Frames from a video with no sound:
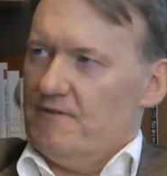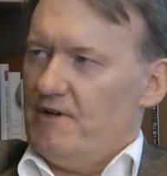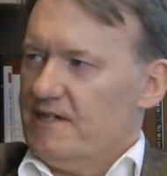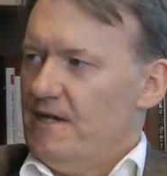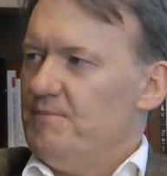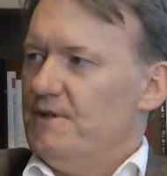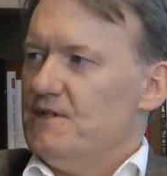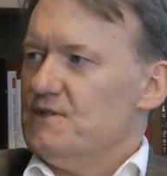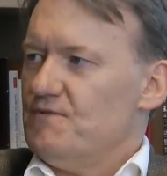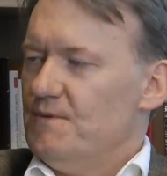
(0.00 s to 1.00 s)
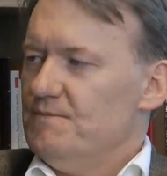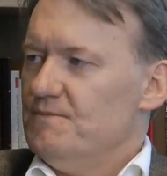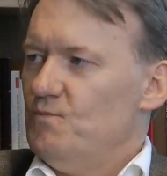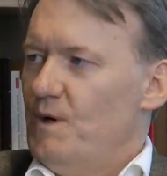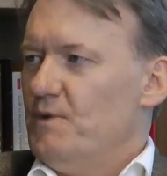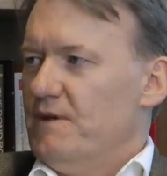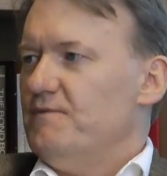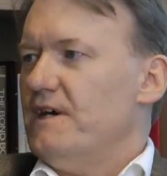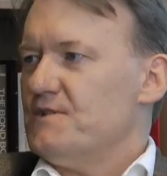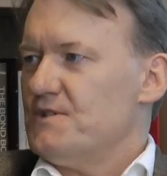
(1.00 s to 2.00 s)
the right companies from when we
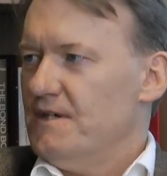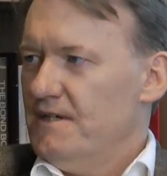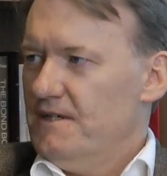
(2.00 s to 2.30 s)
invest.